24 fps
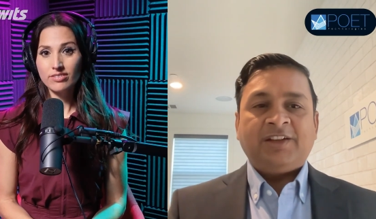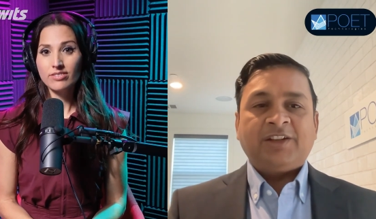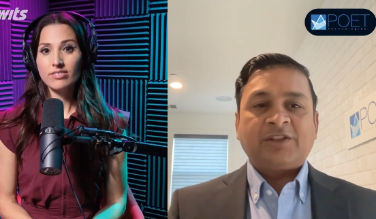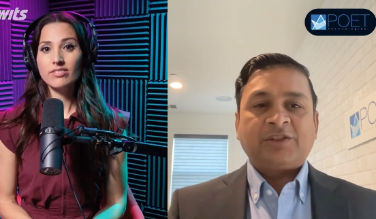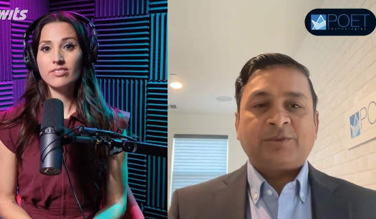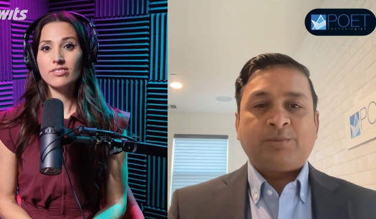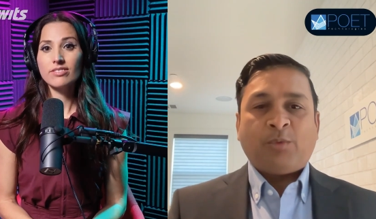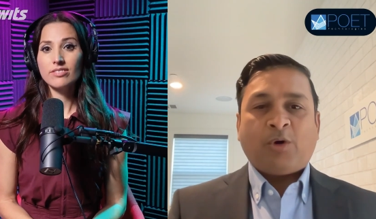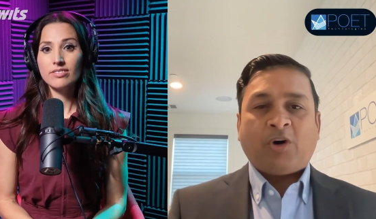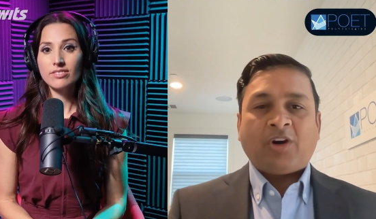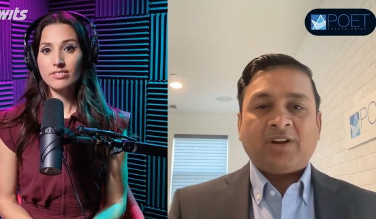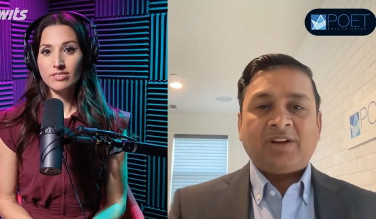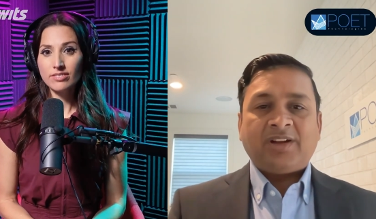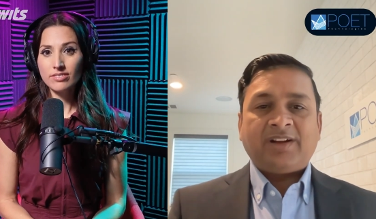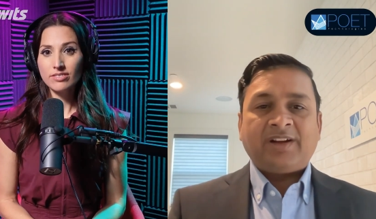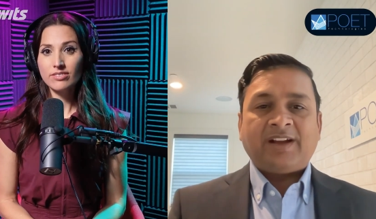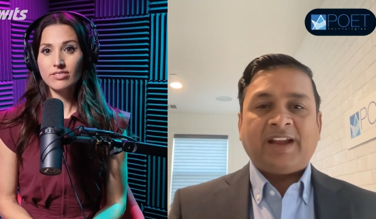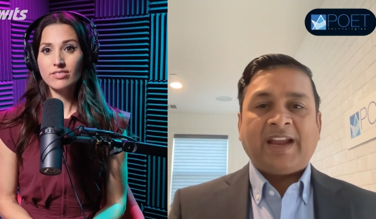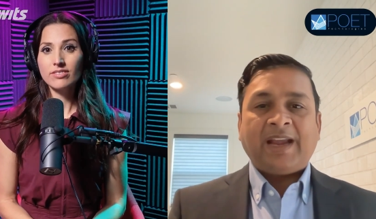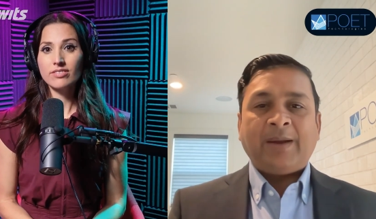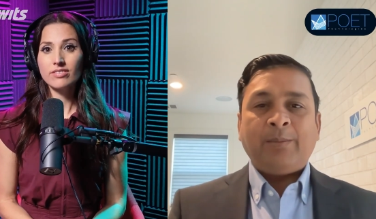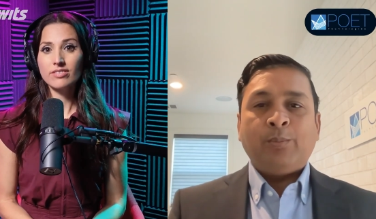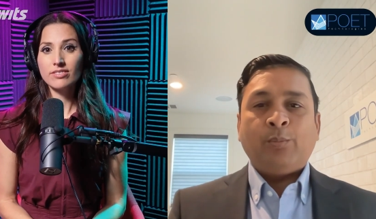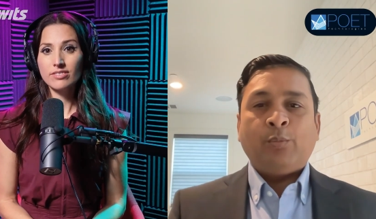Speaker 1: smaller,
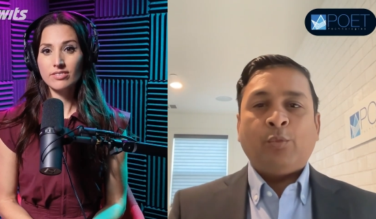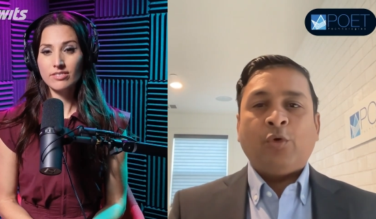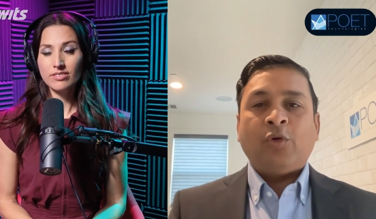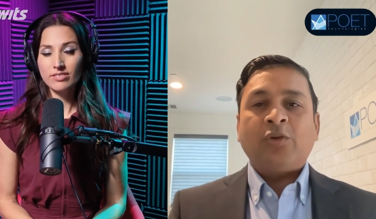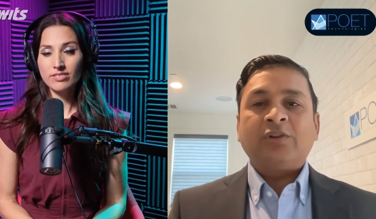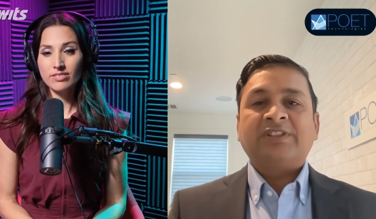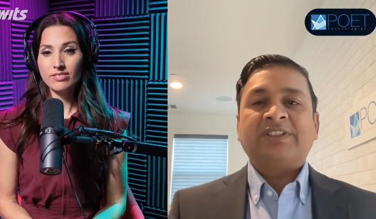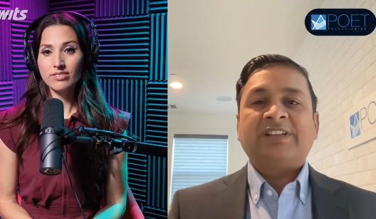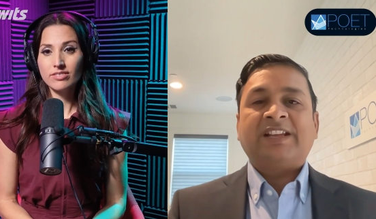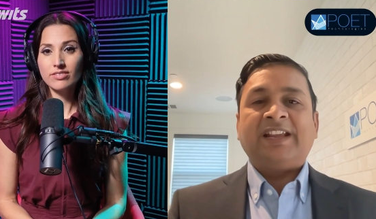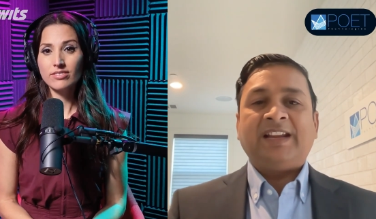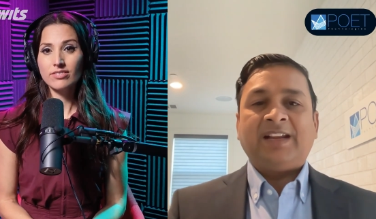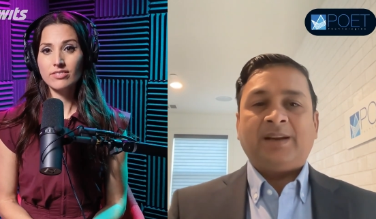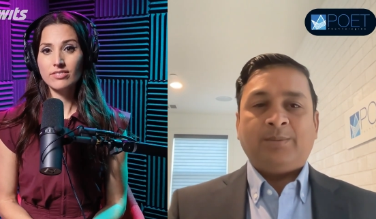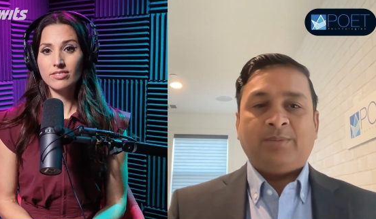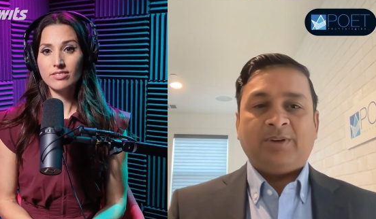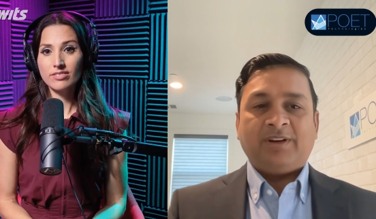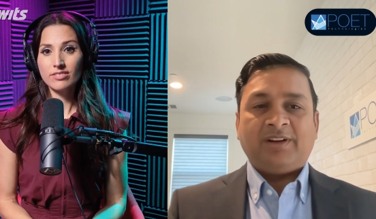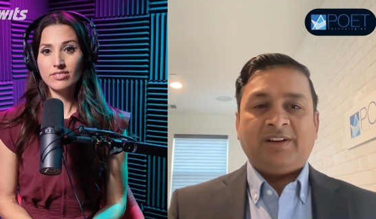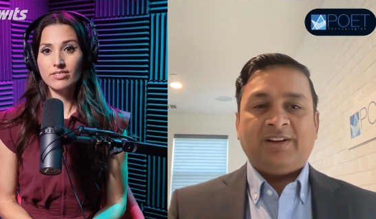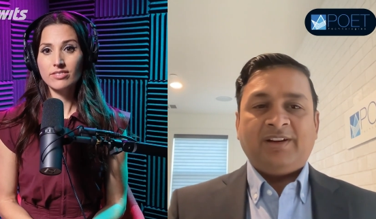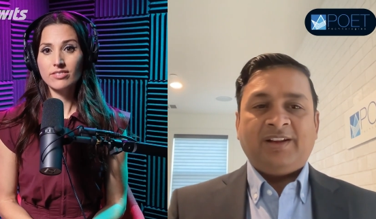and more scalable